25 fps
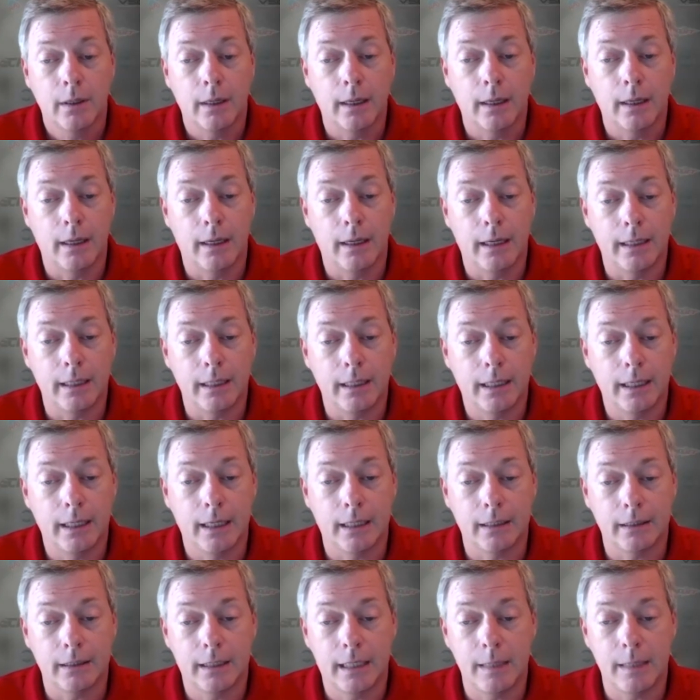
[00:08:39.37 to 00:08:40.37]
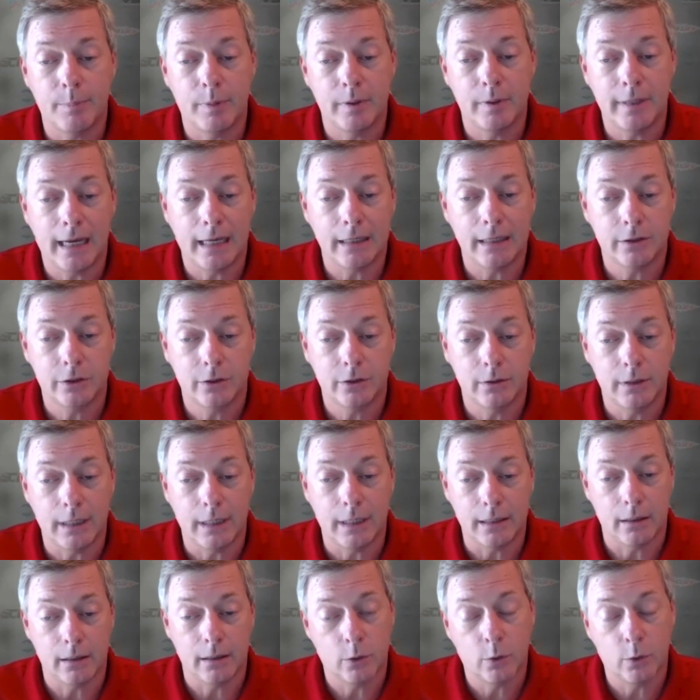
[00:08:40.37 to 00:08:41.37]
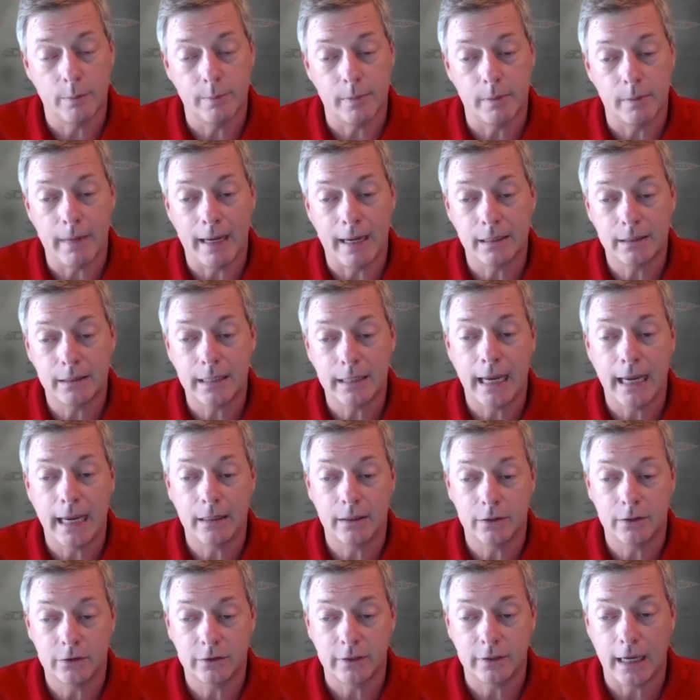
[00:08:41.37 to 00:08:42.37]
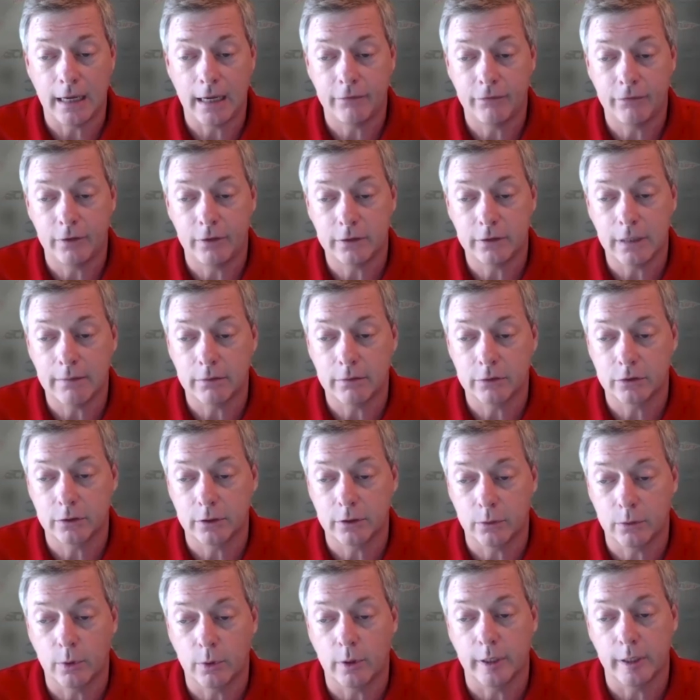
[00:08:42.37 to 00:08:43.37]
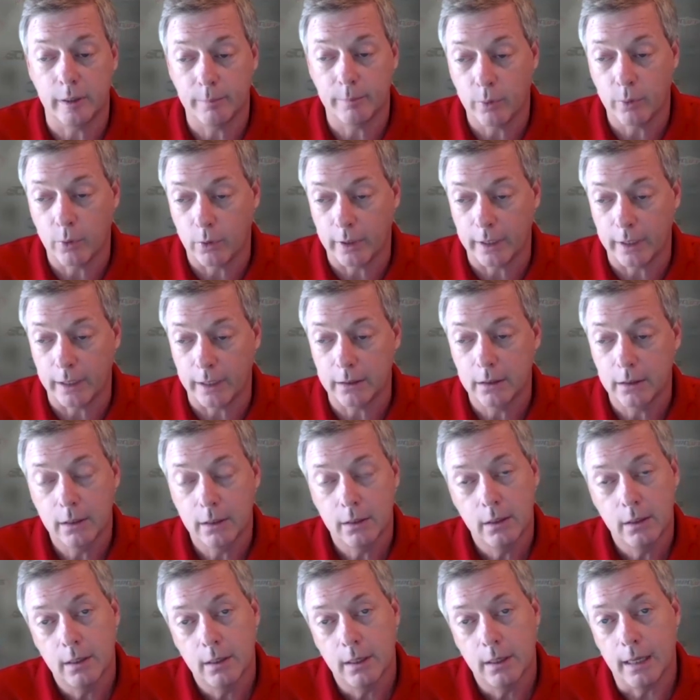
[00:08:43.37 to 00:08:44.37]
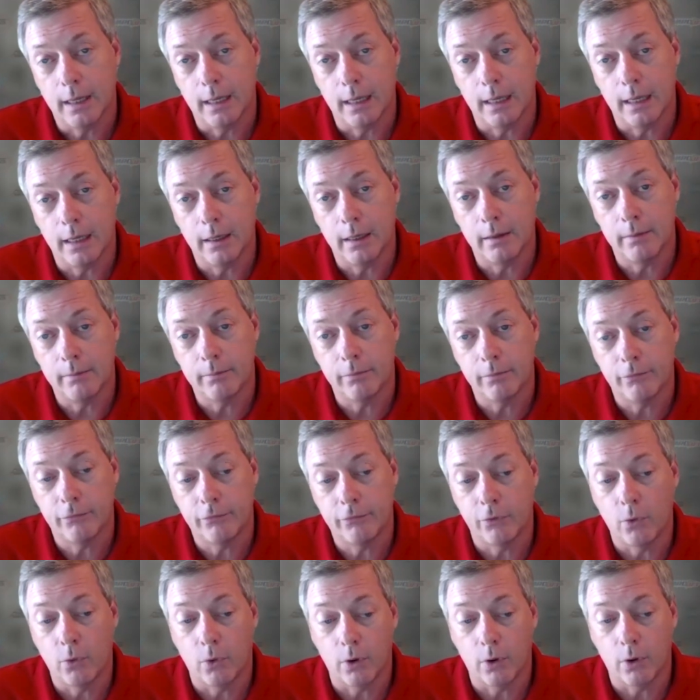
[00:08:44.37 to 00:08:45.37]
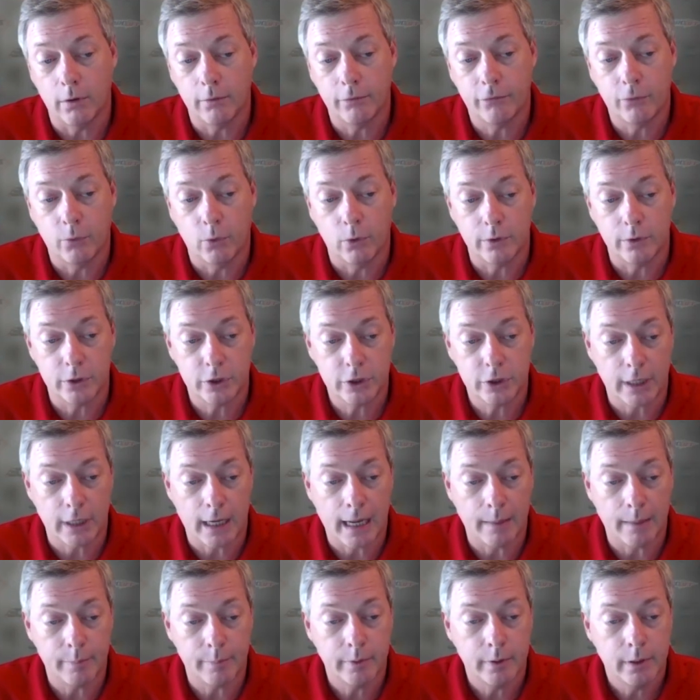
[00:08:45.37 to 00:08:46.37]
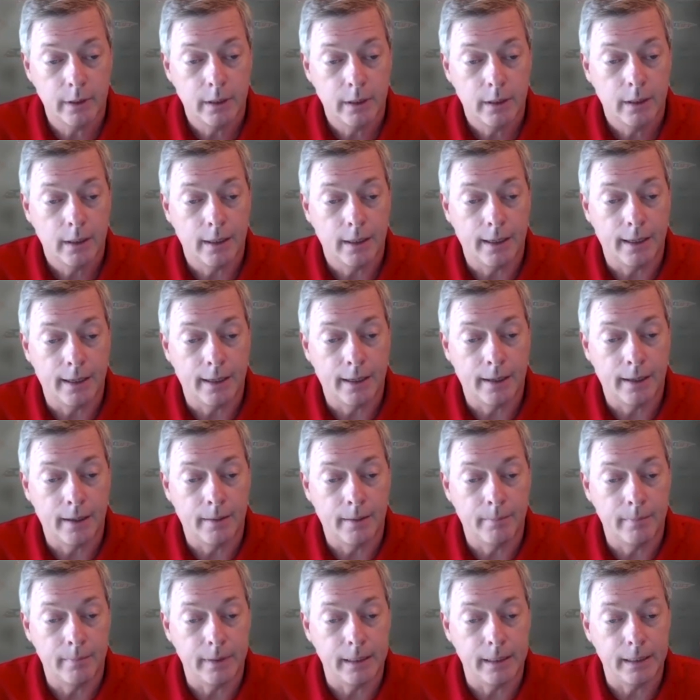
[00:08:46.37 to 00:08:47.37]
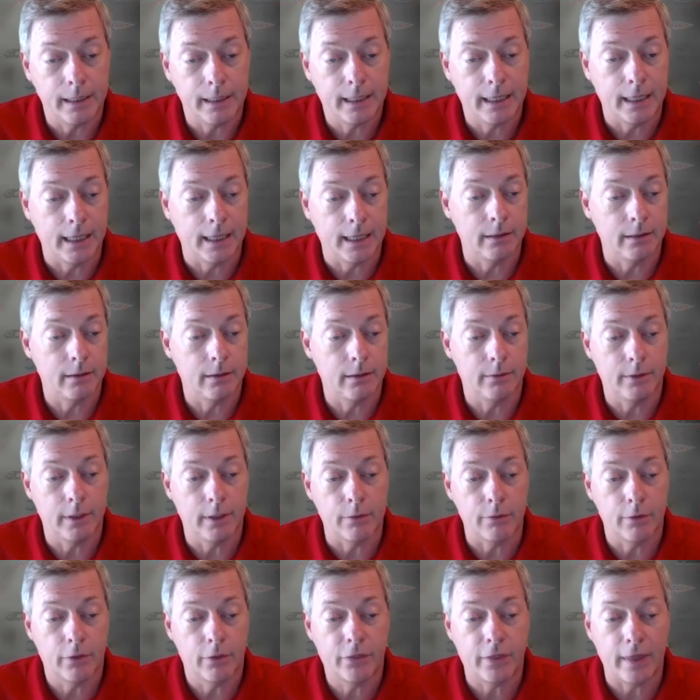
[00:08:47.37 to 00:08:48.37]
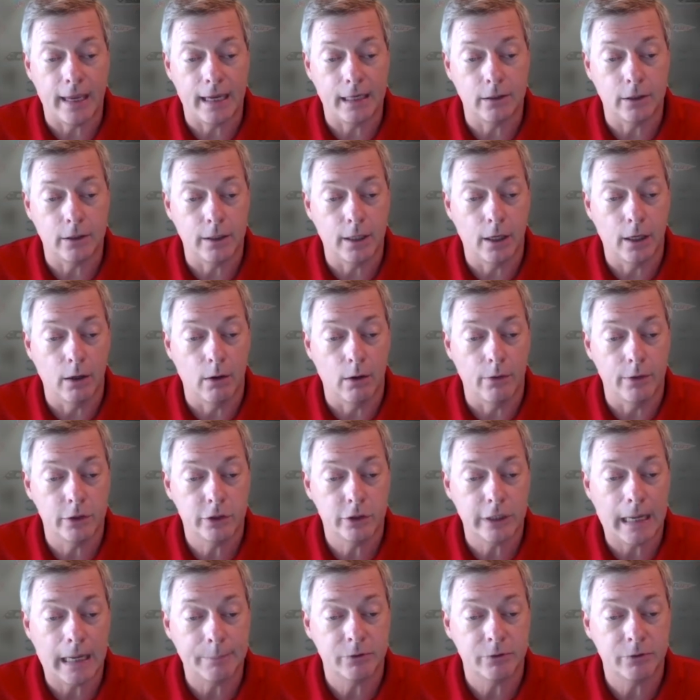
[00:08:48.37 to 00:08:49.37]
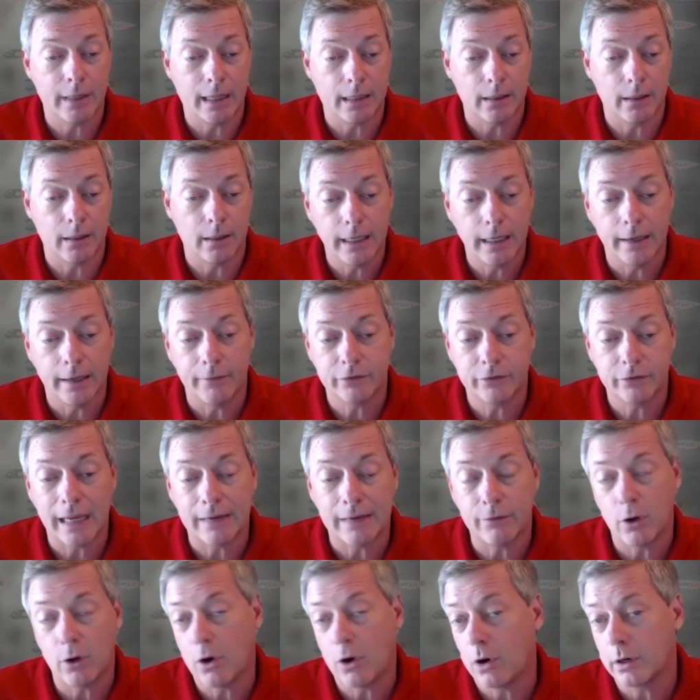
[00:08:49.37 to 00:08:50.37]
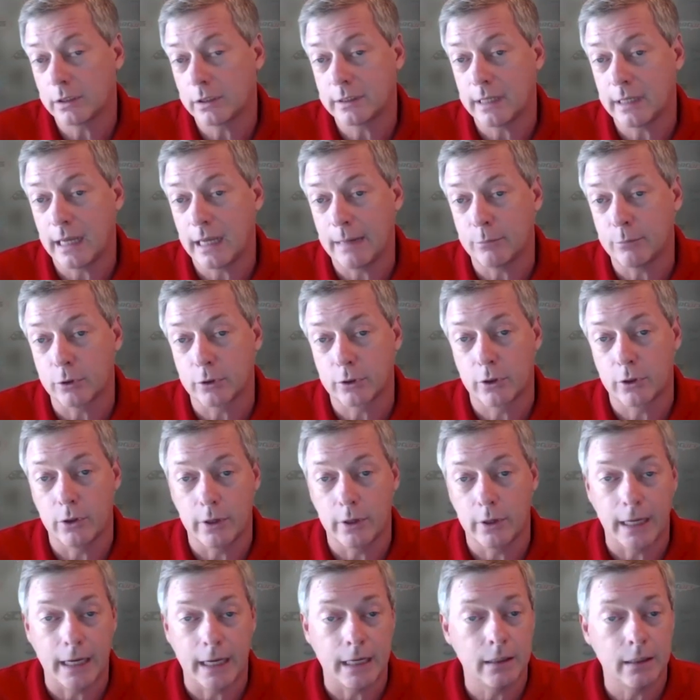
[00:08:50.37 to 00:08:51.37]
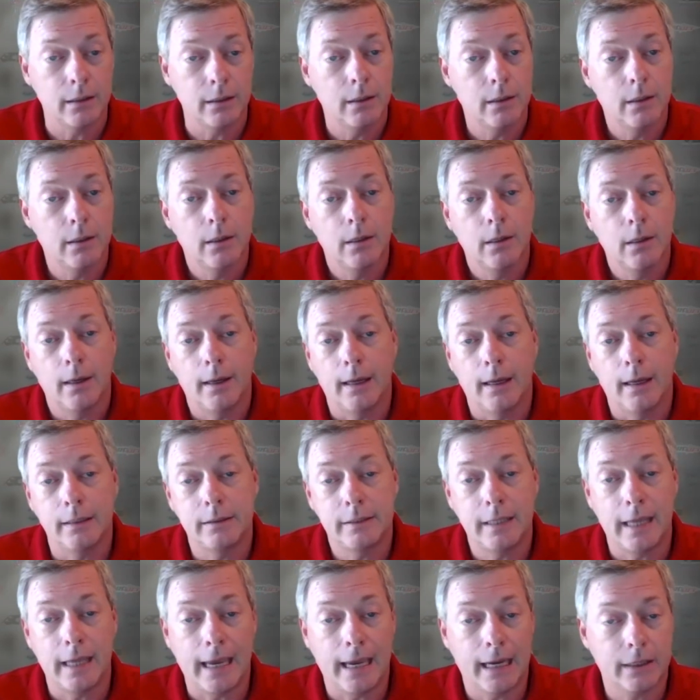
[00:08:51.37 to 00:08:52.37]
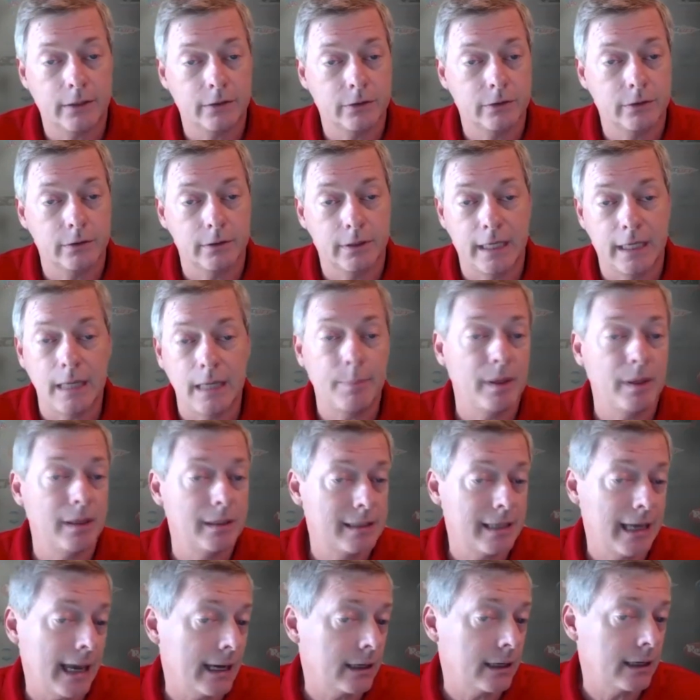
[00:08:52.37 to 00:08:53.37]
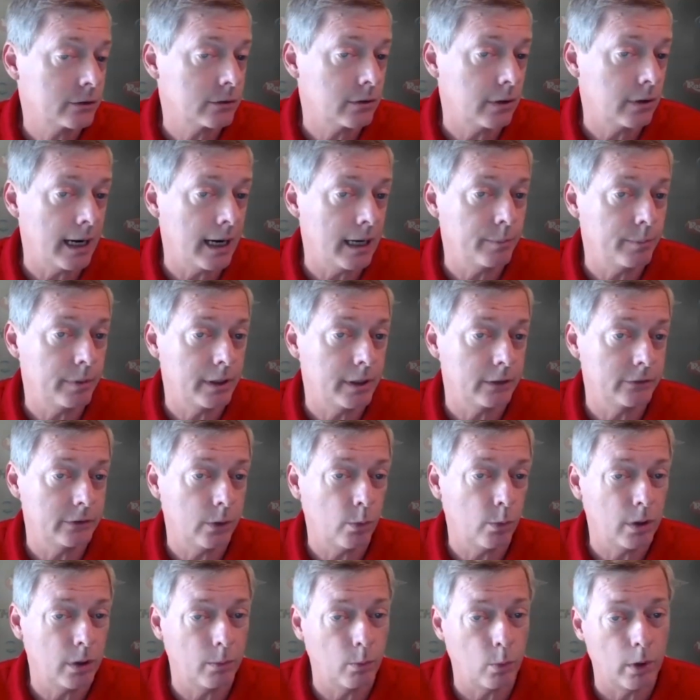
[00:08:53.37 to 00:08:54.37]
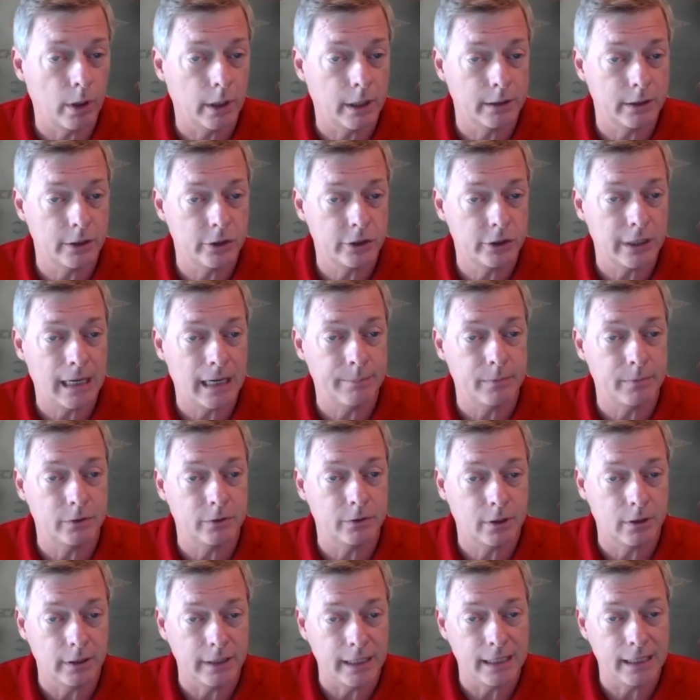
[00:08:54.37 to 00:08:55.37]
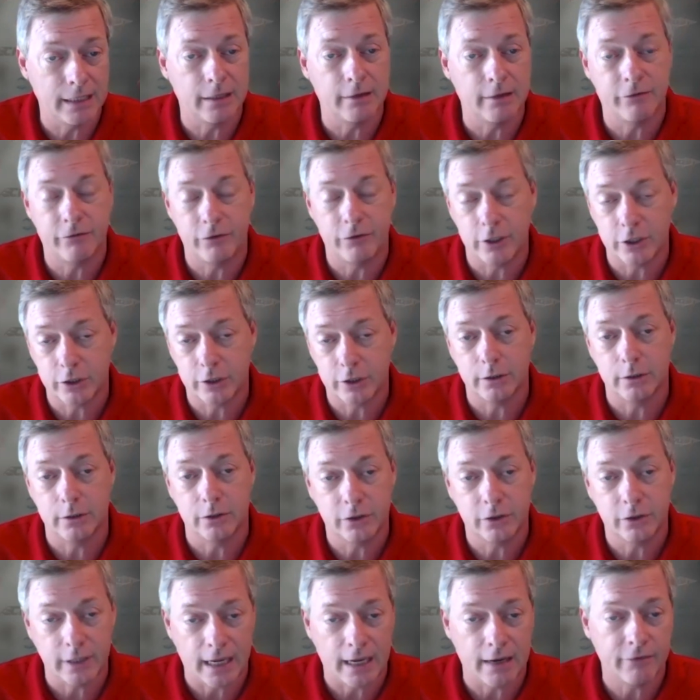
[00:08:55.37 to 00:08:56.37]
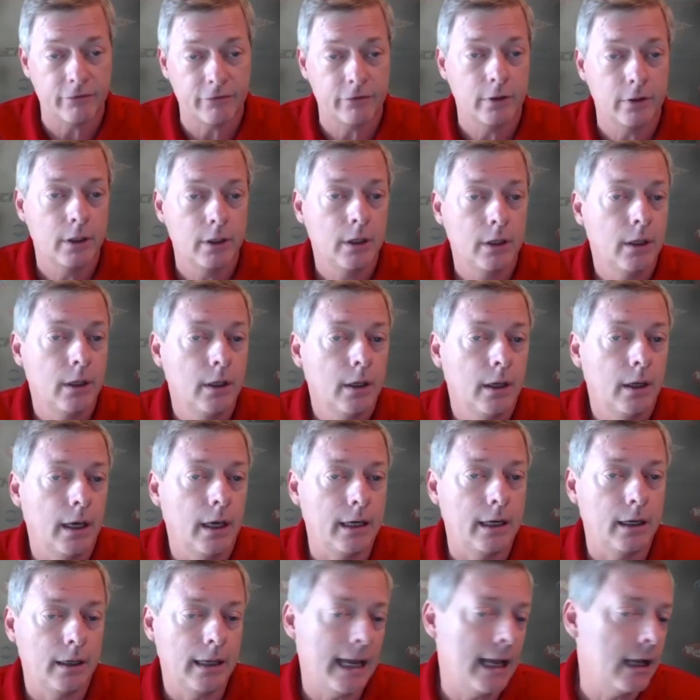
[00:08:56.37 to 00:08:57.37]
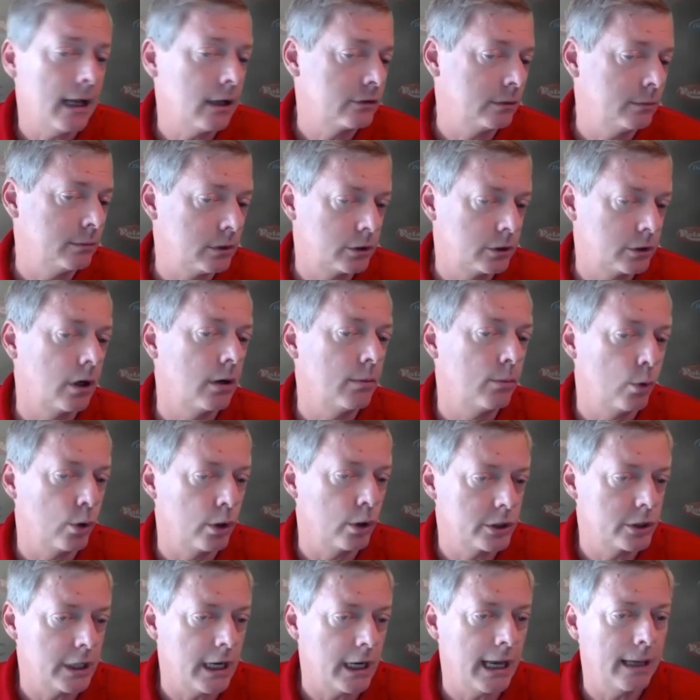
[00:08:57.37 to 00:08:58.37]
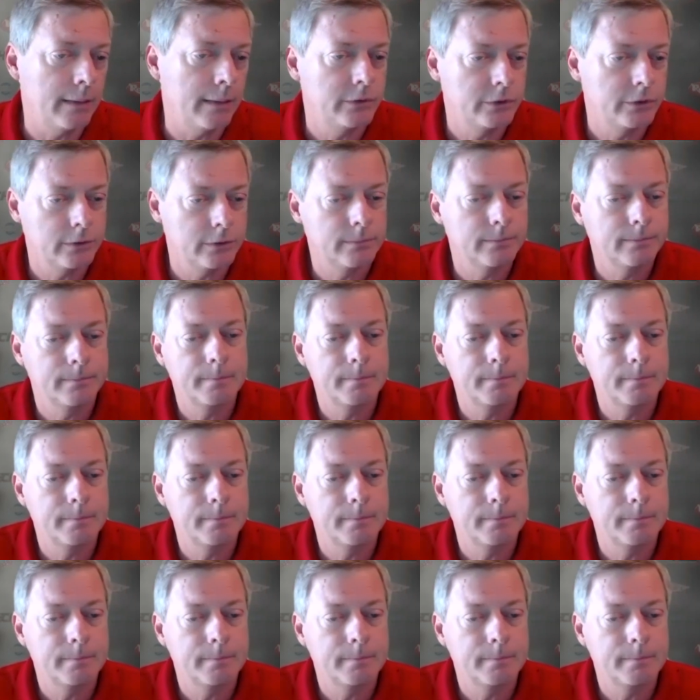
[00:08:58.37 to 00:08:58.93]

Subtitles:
And again, keeping that equipment maintained and safe is obviously really important for the shop. And again, the other thing to know, the shops without lifts have a harder time recruiting techs, keeping techs, right? Because they want to work in a shop that's clean and efficient and safe and allows them to turn more jobs.